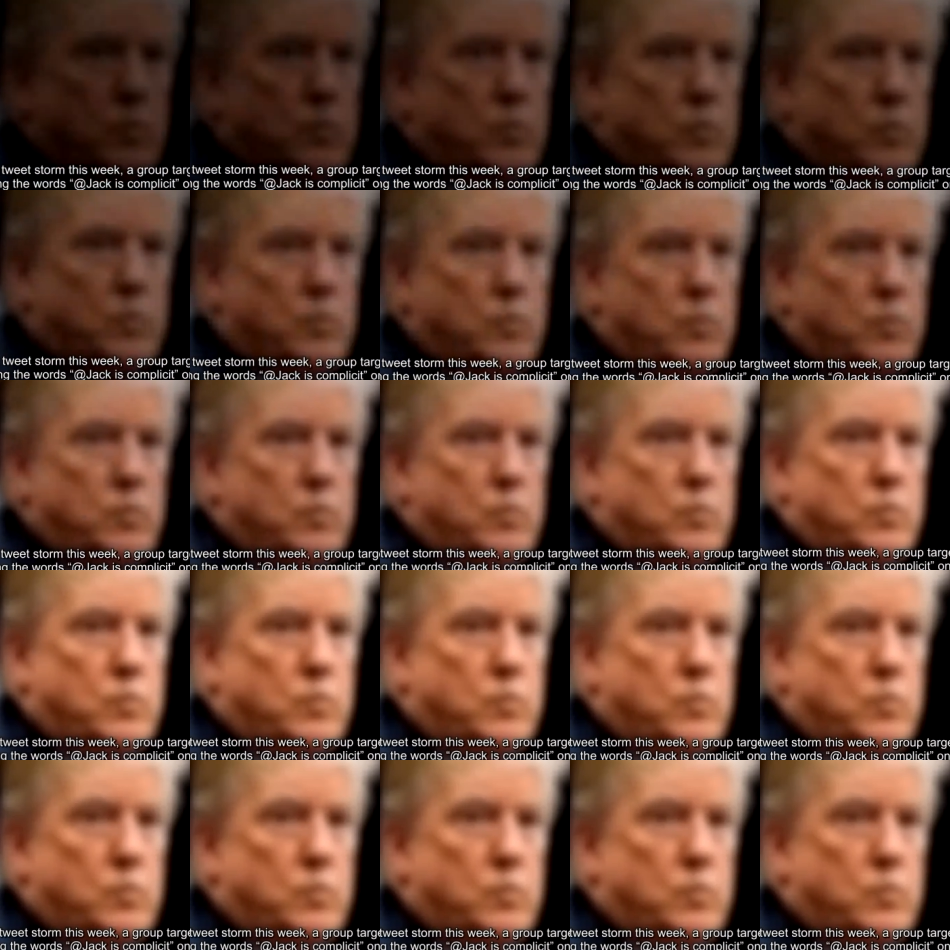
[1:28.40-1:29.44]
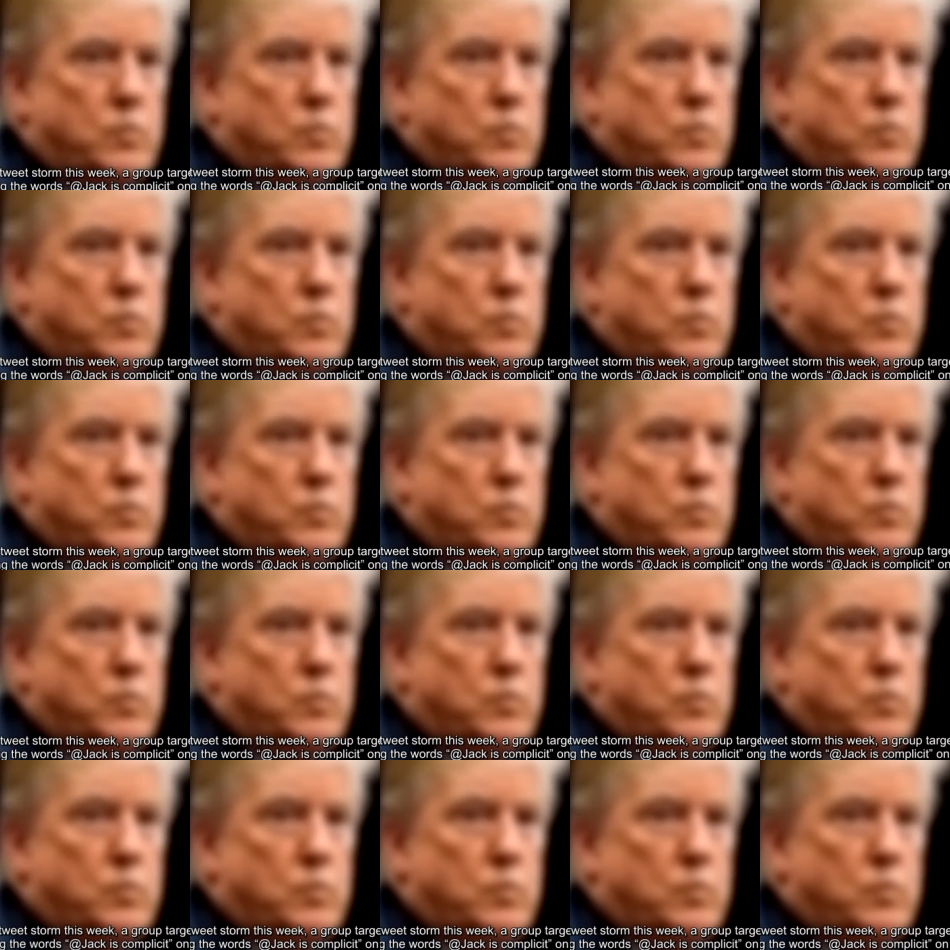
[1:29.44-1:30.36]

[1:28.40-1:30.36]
(silence)